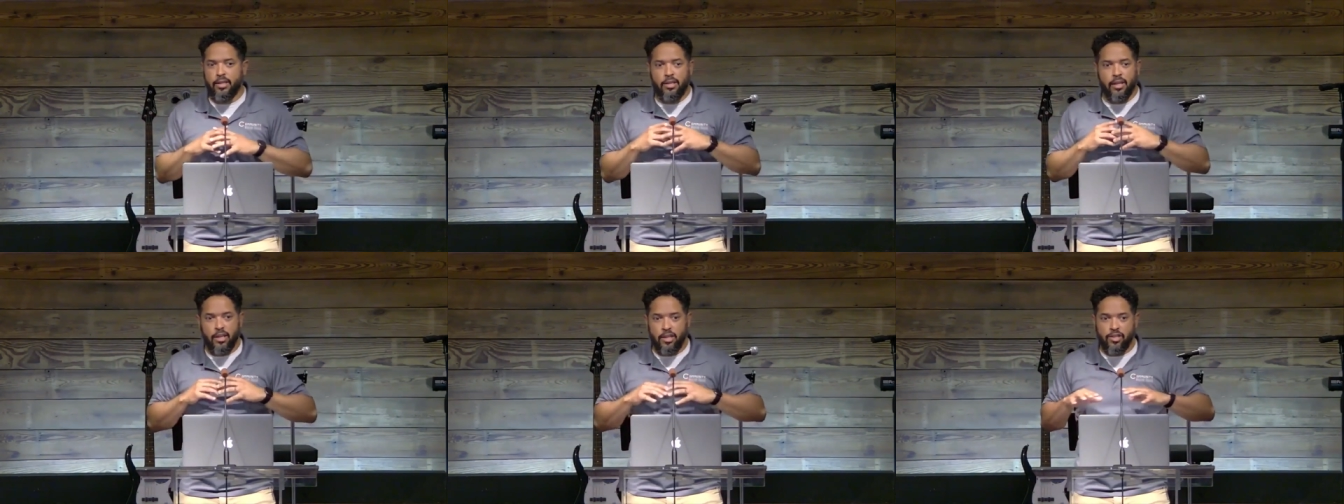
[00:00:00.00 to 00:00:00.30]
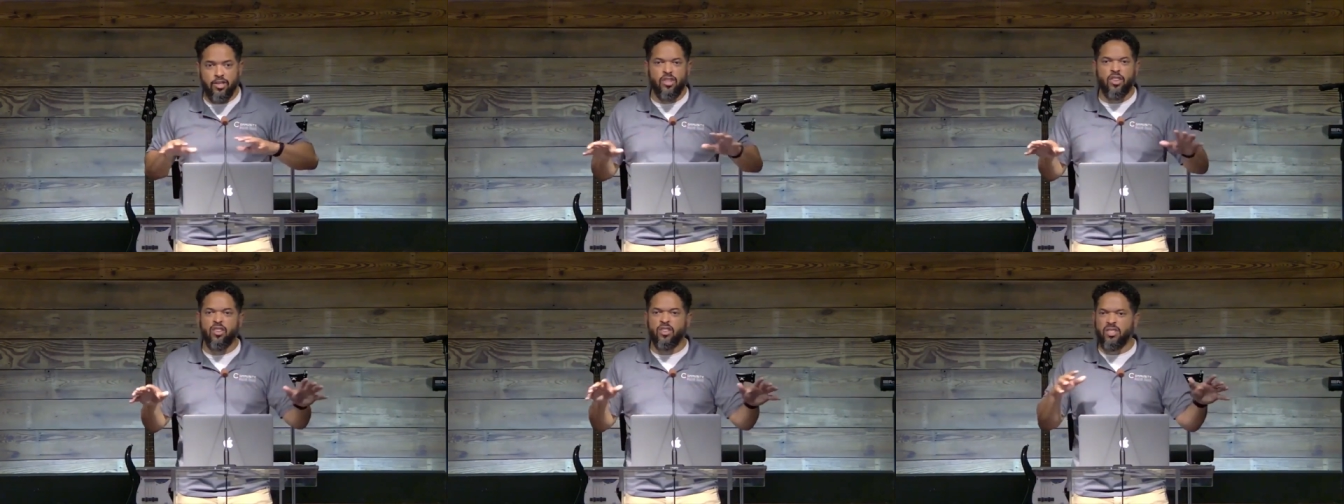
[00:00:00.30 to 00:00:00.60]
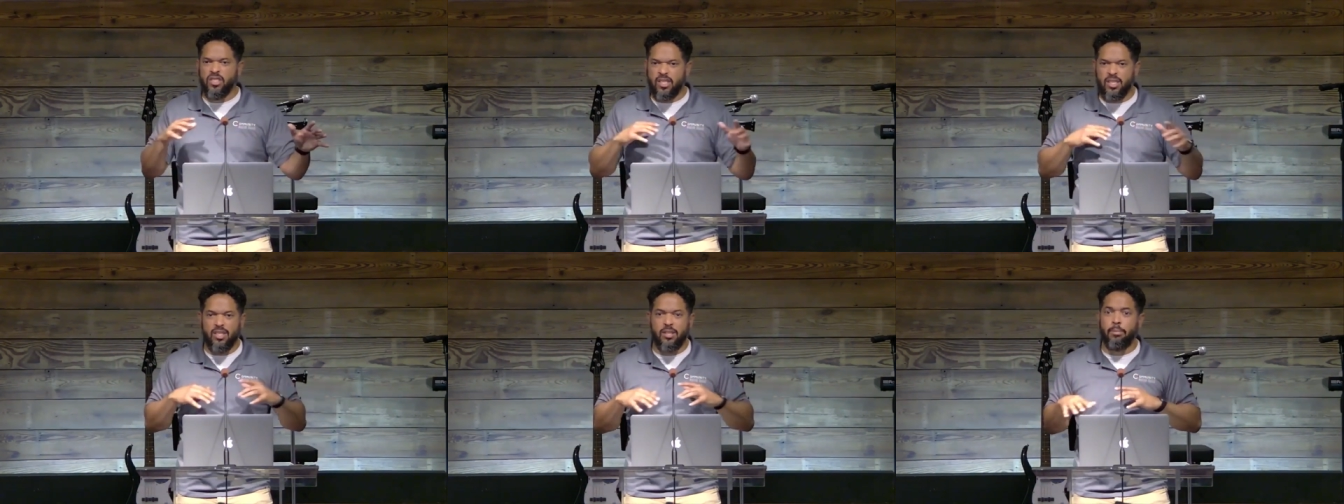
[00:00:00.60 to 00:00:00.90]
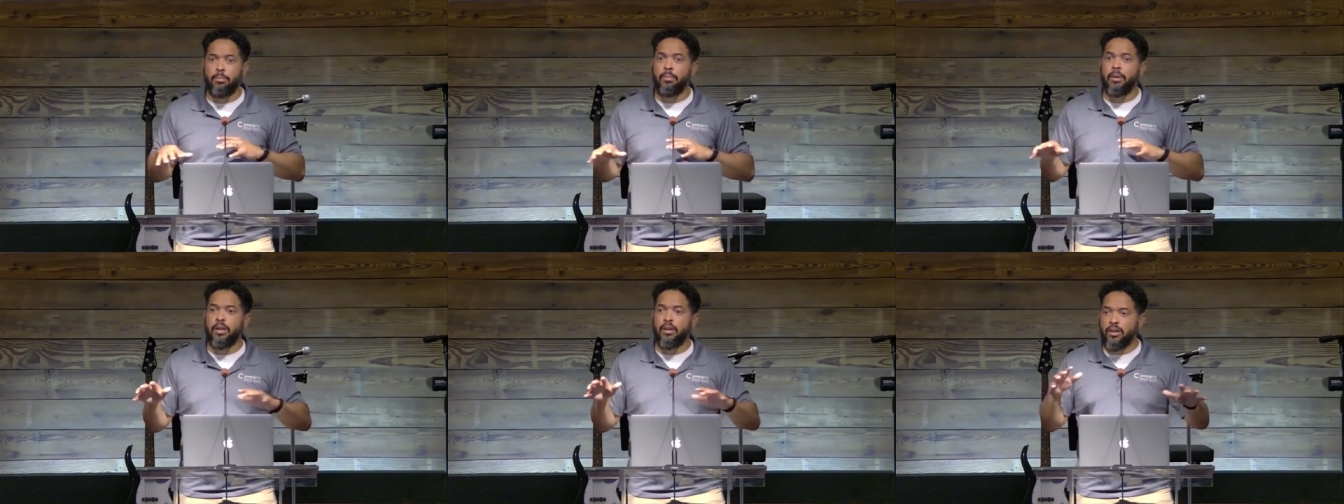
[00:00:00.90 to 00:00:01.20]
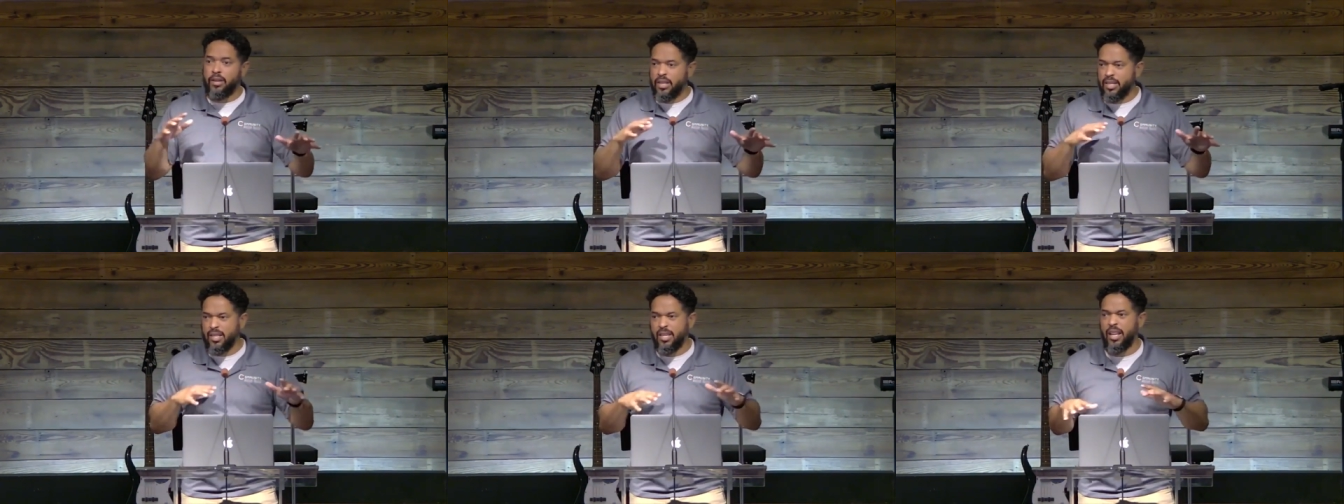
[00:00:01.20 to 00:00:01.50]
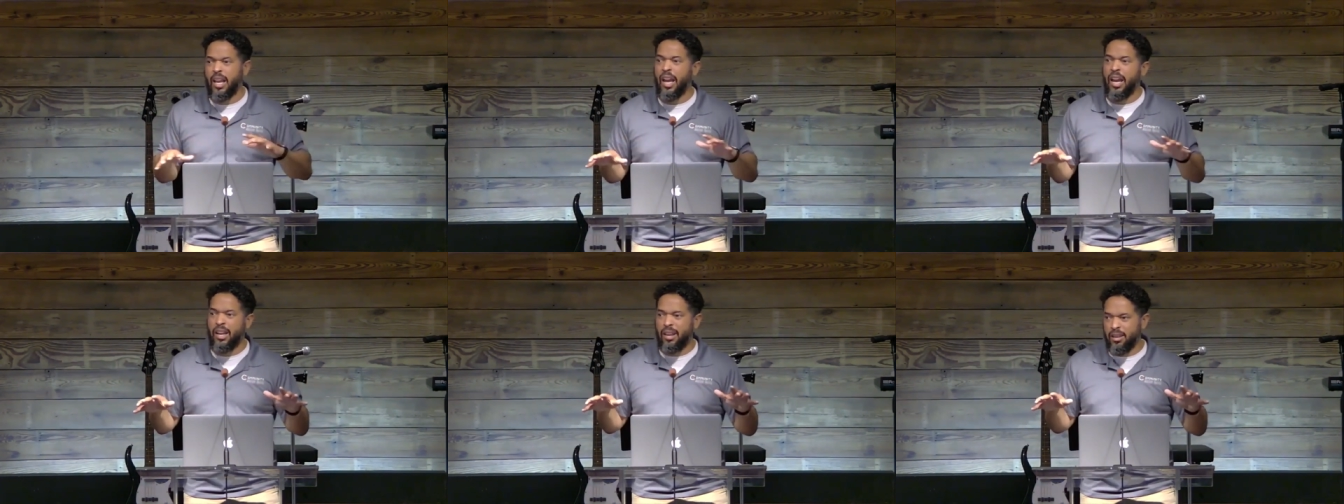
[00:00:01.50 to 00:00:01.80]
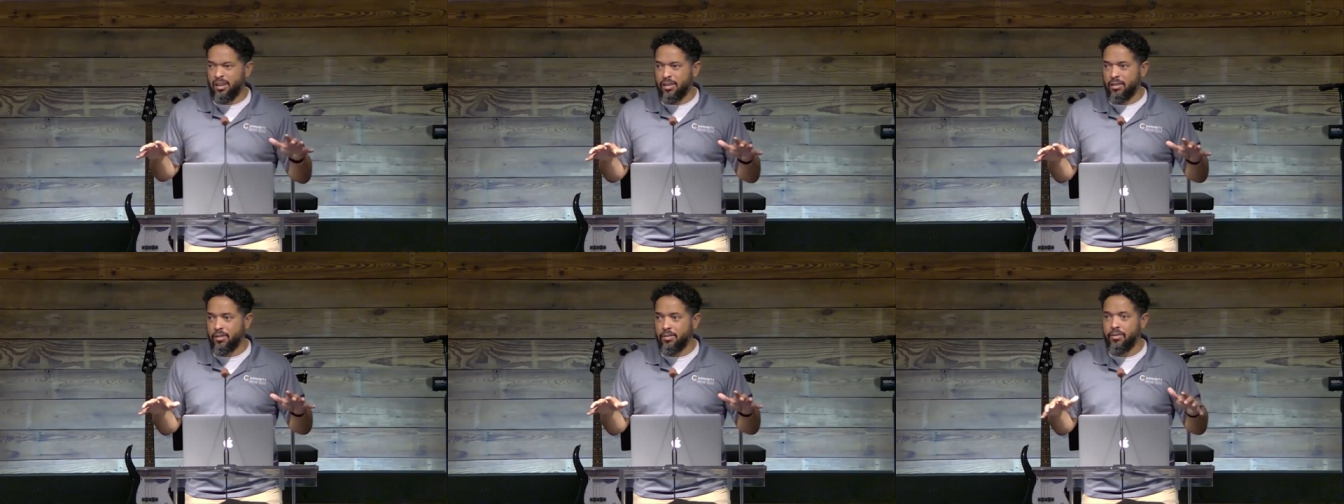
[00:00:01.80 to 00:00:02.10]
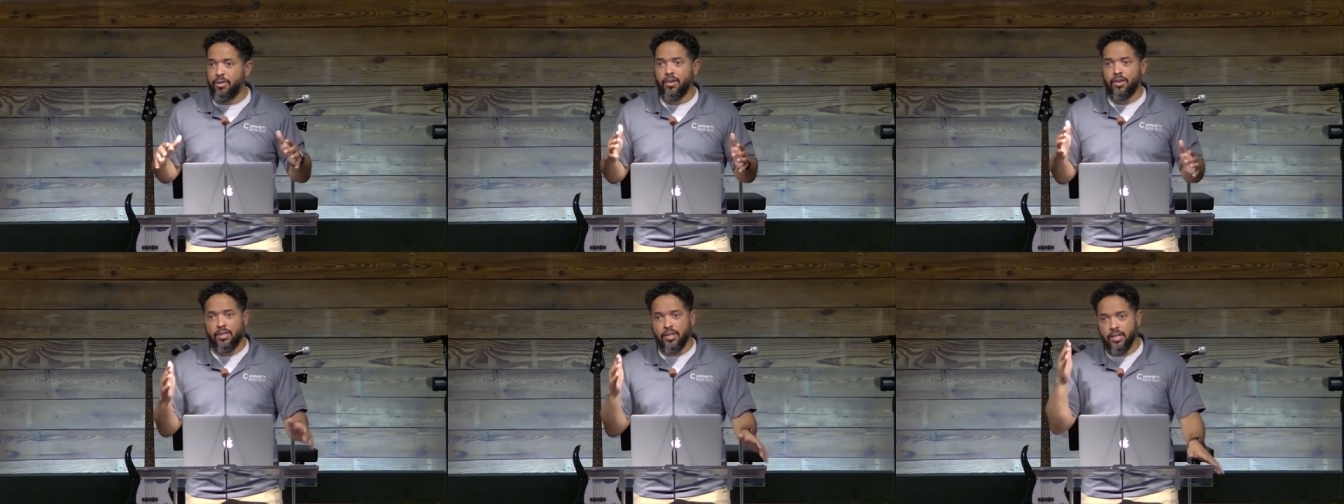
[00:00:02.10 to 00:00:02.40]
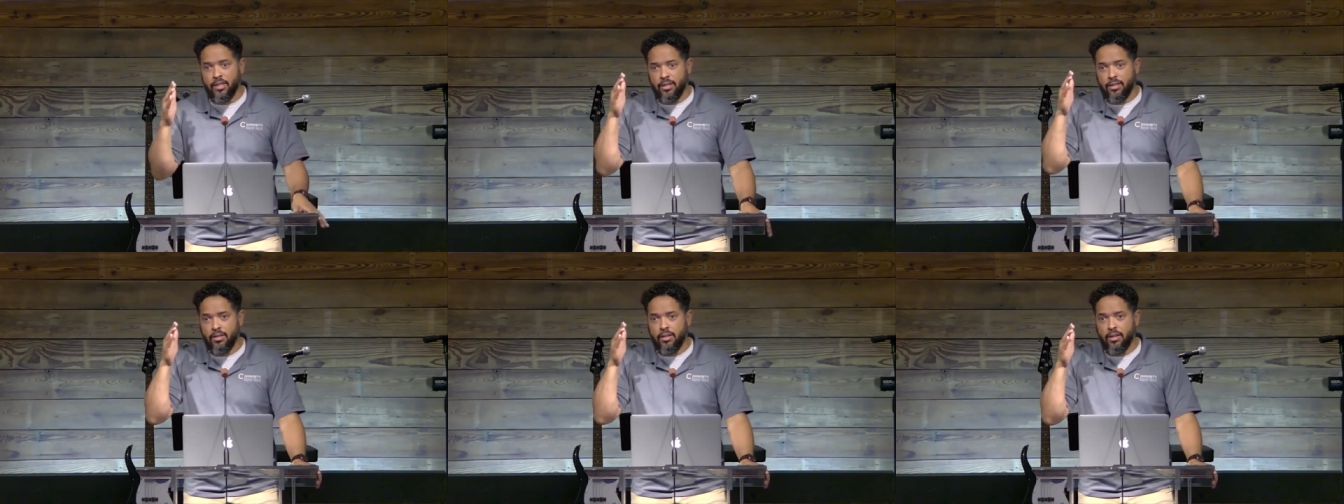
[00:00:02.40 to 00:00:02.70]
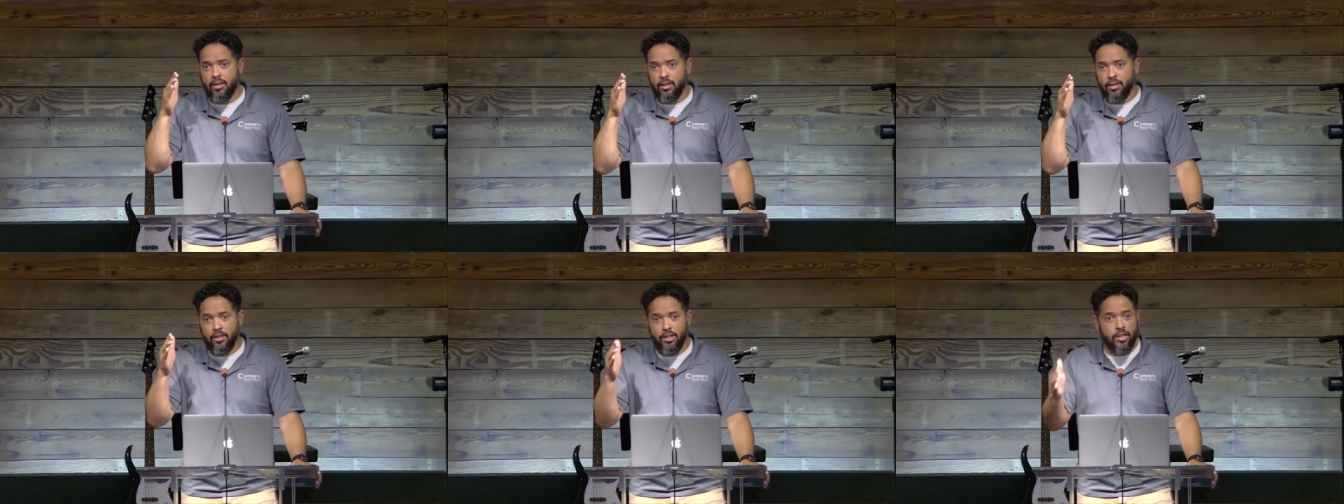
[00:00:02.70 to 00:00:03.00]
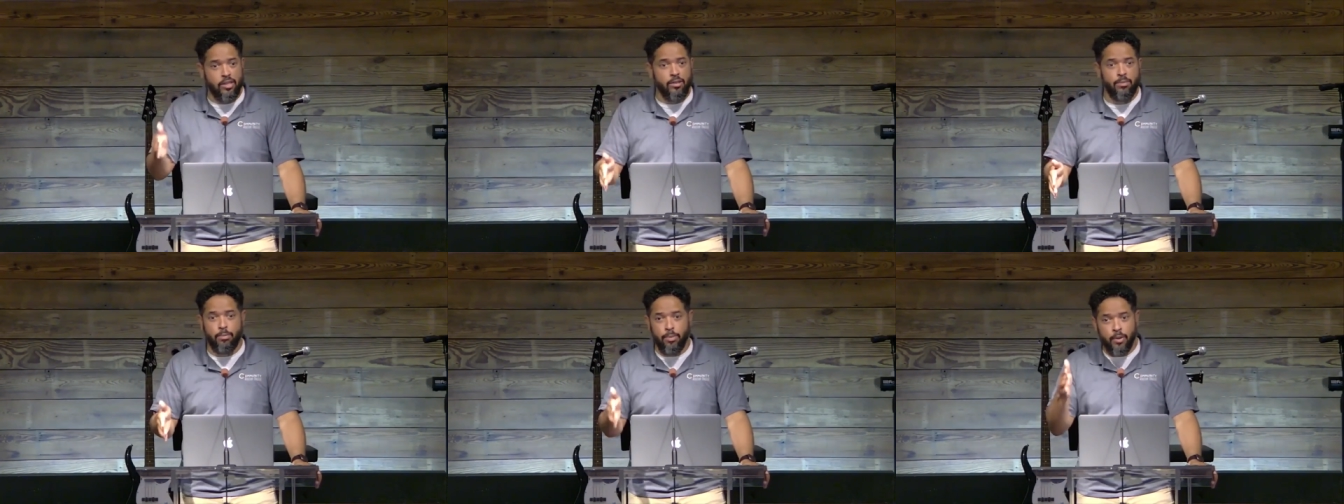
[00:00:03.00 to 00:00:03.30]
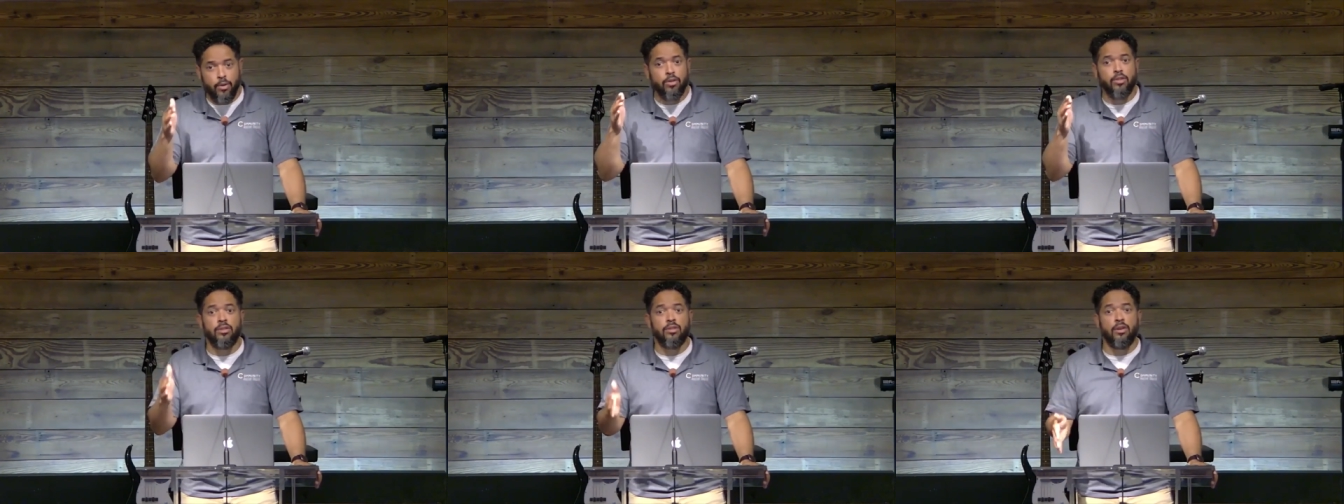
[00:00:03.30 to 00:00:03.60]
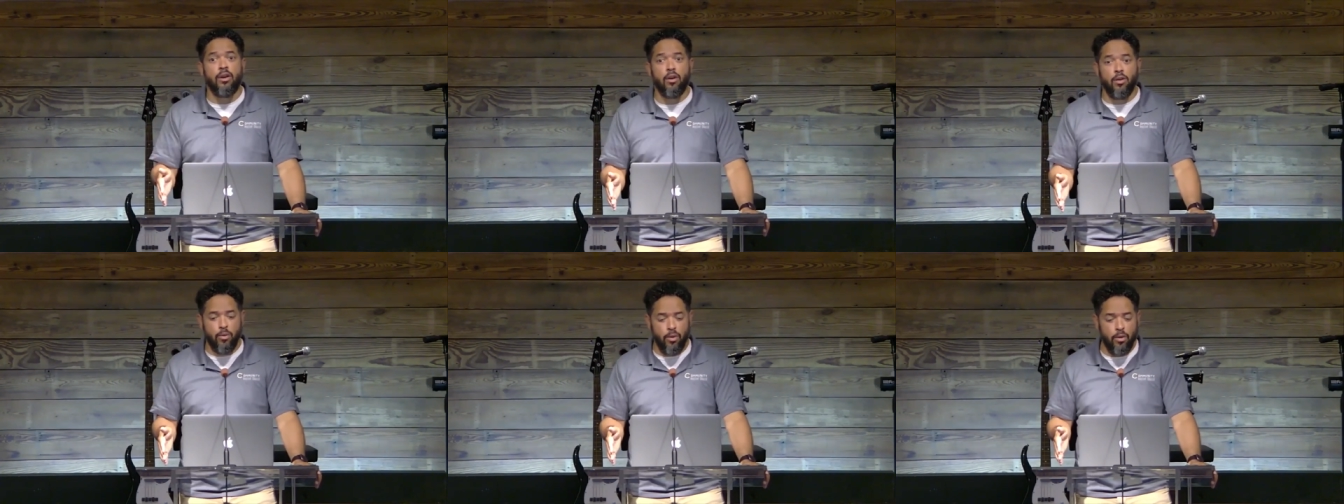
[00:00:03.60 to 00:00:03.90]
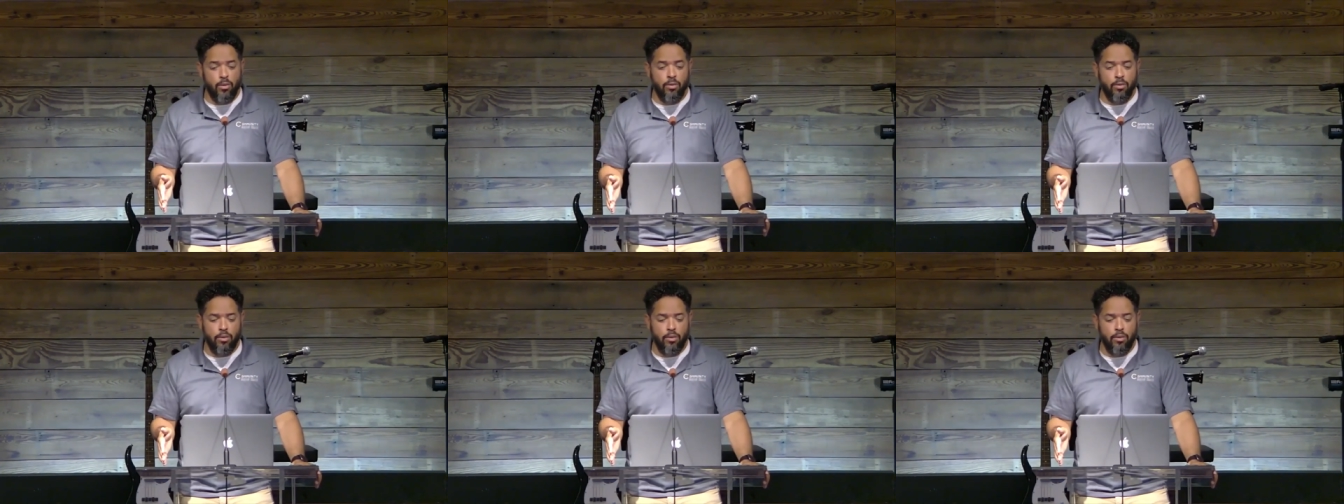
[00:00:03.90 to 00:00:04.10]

and it turns into bitterness and anger versus just pure sorrow.